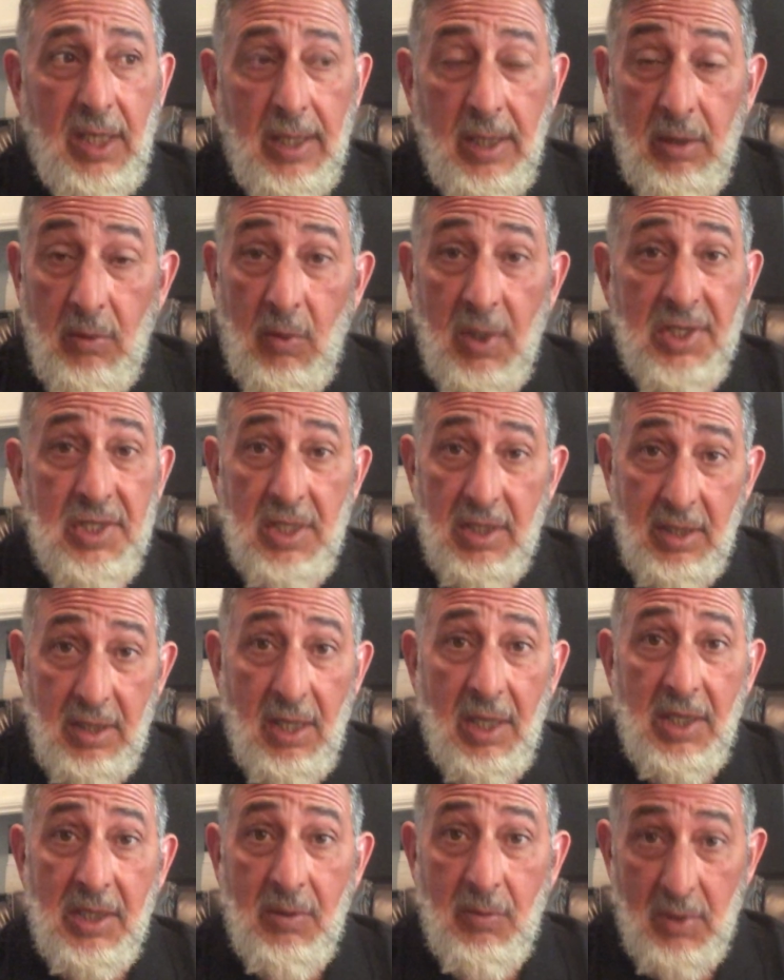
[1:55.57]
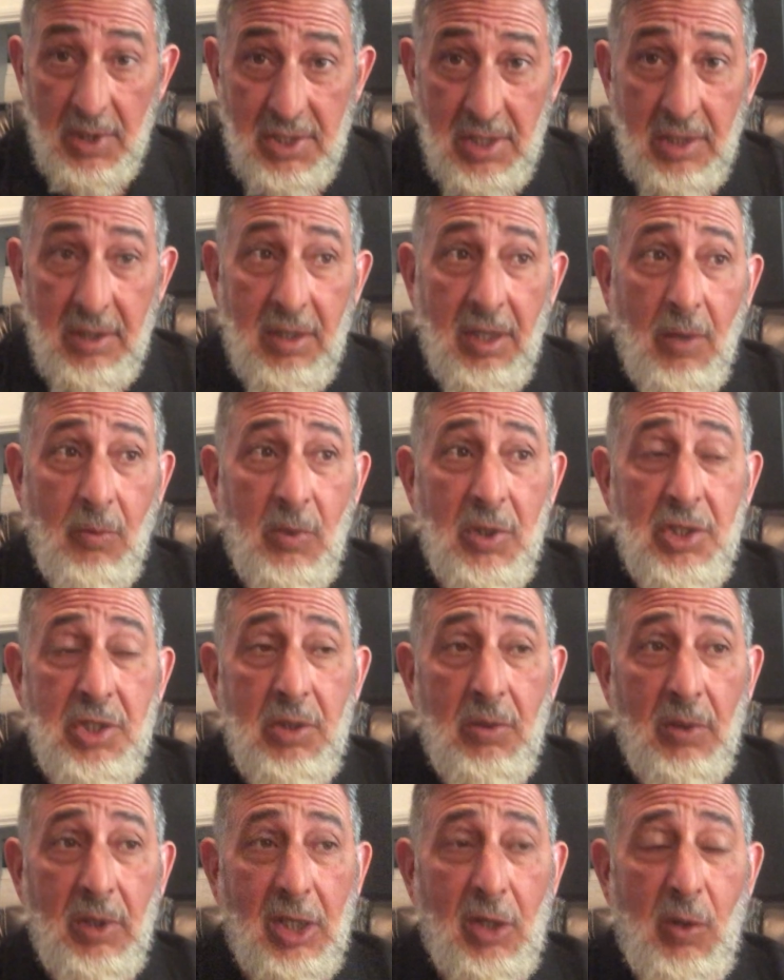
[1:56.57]
And it wasn't done. It wasn't done when she
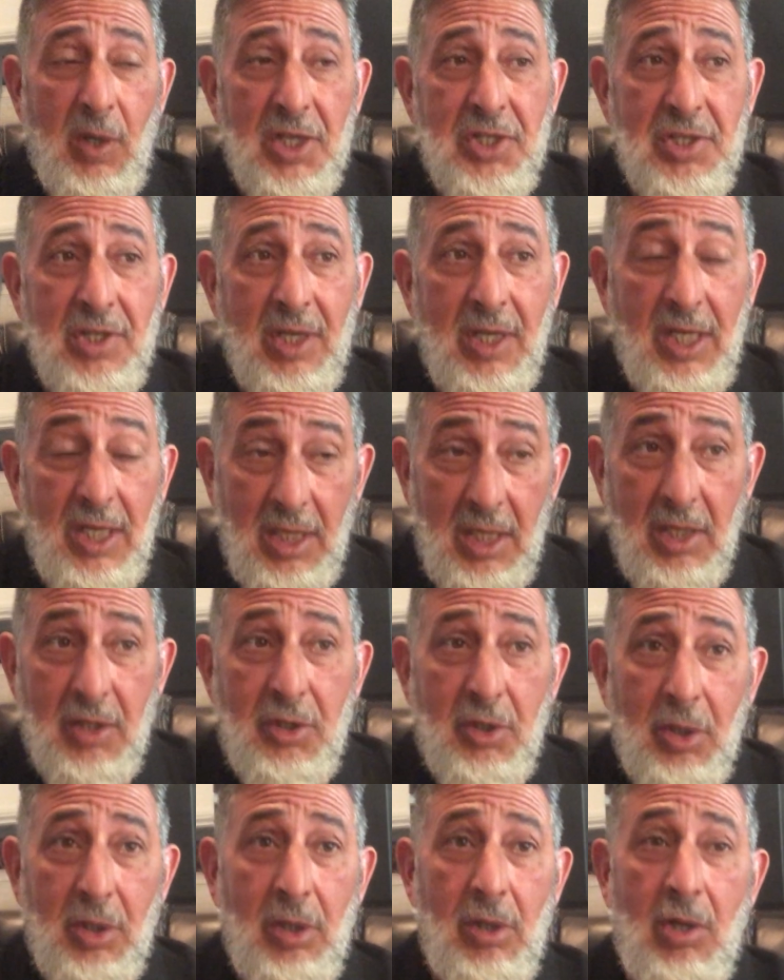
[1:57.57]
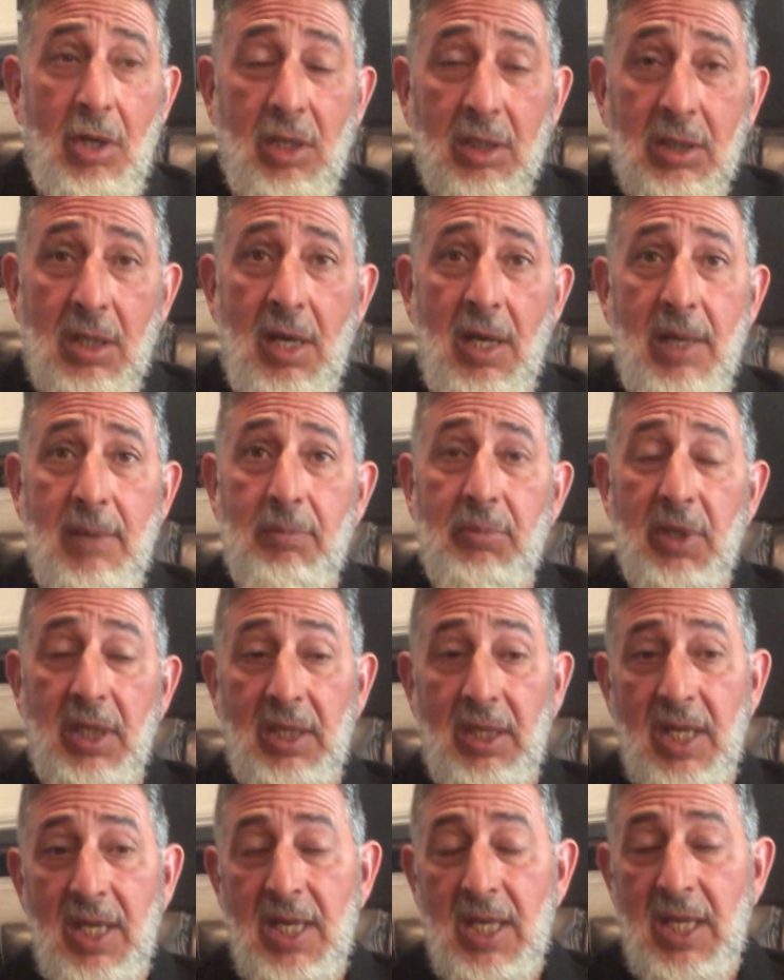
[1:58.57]
requested it, and it took a long time.
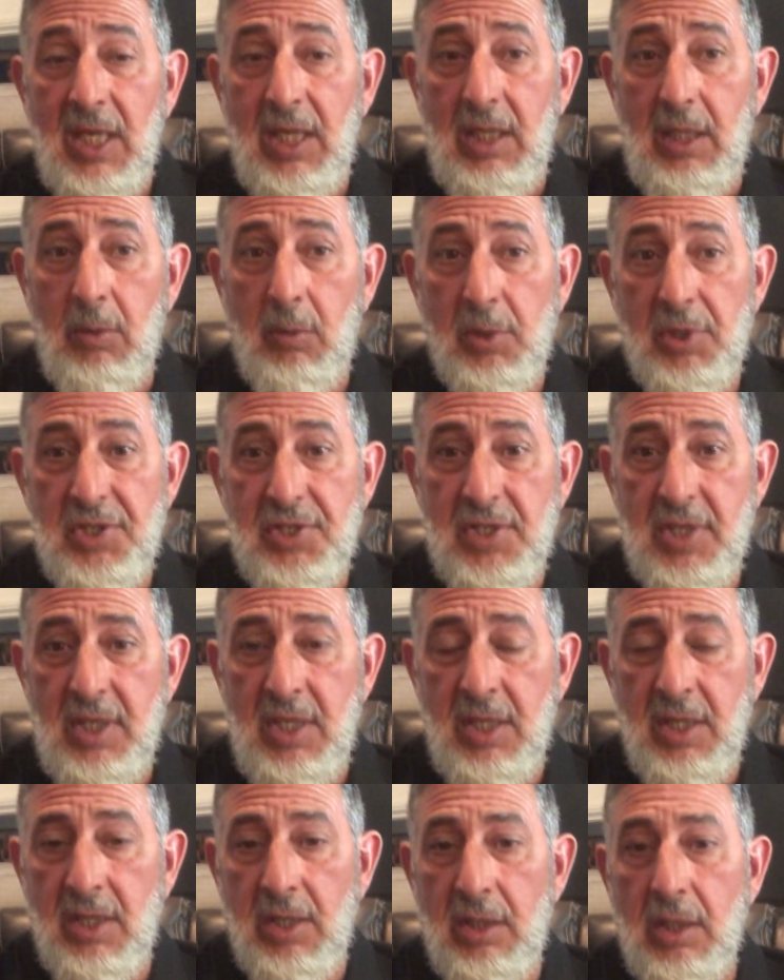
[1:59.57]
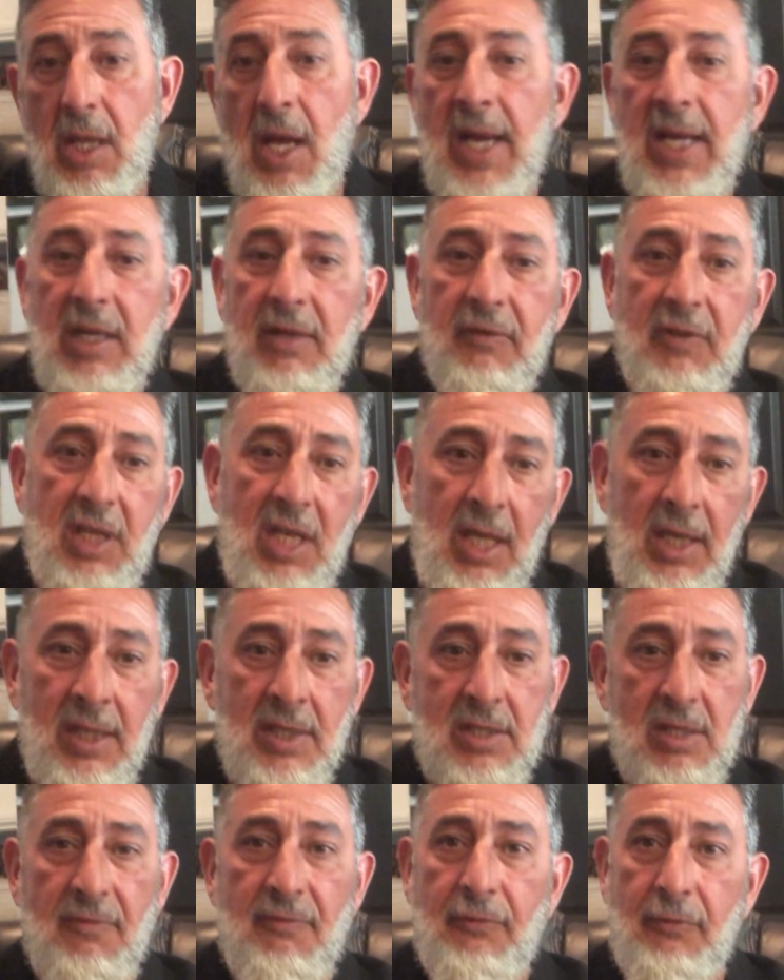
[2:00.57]
But it was in the line of
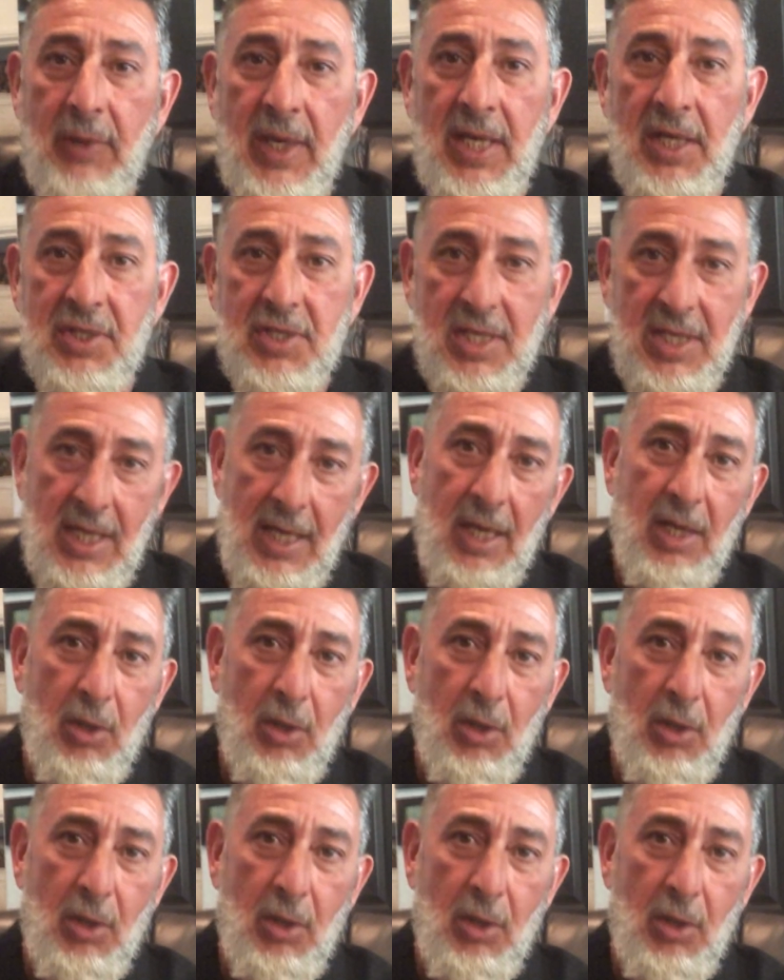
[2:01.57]
kings of France that